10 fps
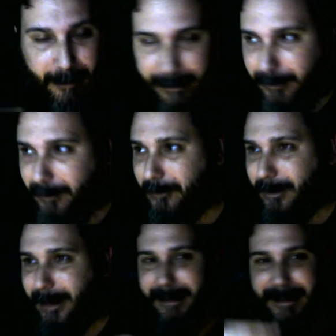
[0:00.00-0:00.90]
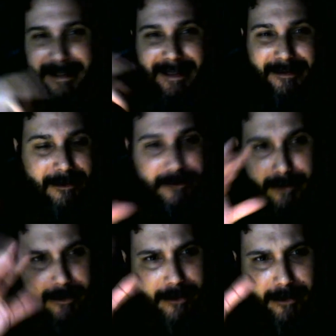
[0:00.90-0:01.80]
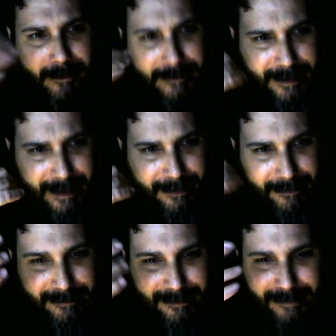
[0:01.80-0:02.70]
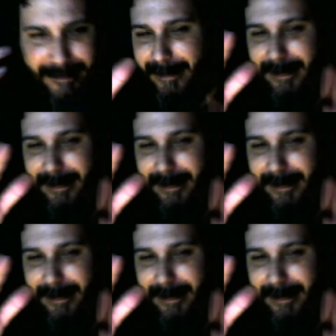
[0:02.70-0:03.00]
Duke, and then Heath Knuckles, no, it's Heath, and